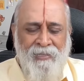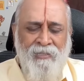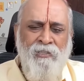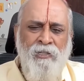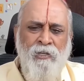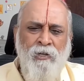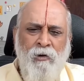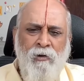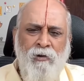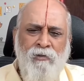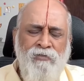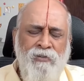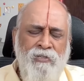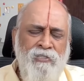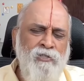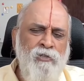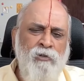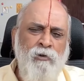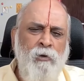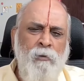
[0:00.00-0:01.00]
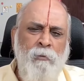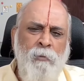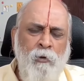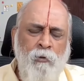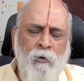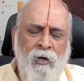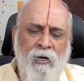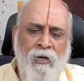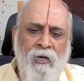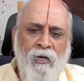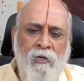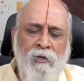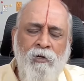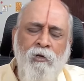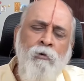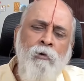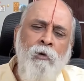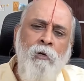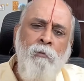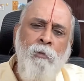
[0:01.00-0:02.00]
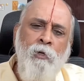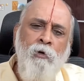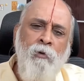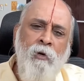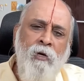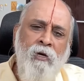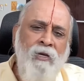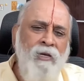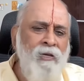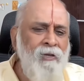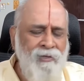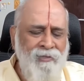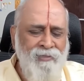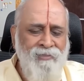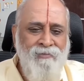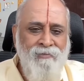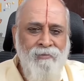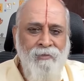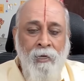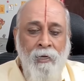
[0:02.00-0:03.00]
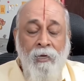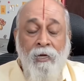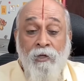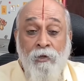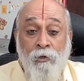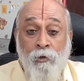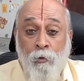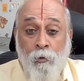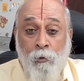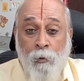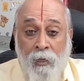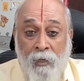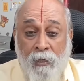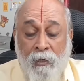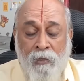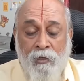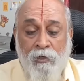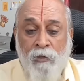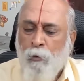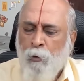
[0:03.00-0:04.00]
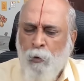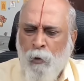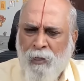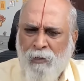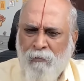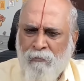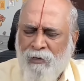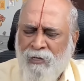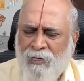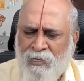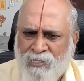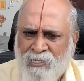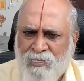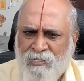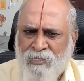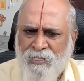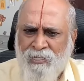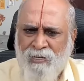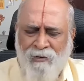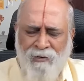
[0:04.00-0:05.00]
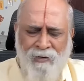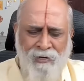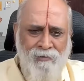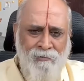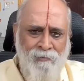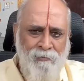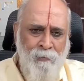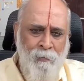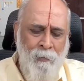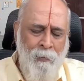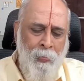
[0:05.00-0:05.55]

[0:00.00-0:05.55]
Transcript: In the office you will be working, you will be working, yes. You work very sincerely.